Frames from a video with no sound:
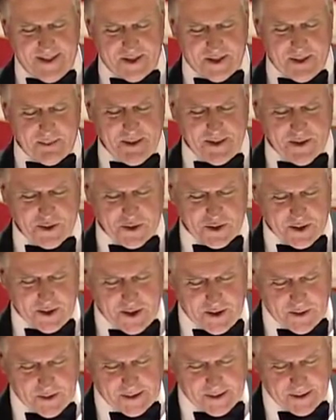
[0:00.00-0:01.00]
Some years
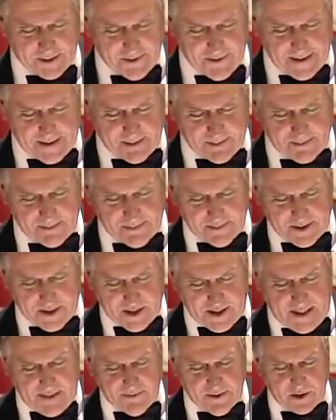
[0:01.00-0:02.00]
ago, in the great
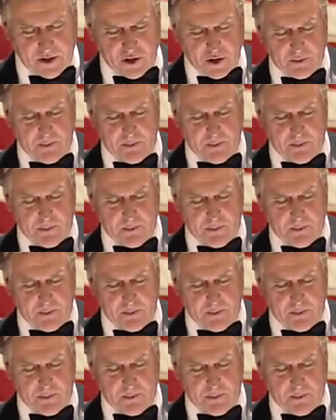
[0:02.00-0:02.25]
Steven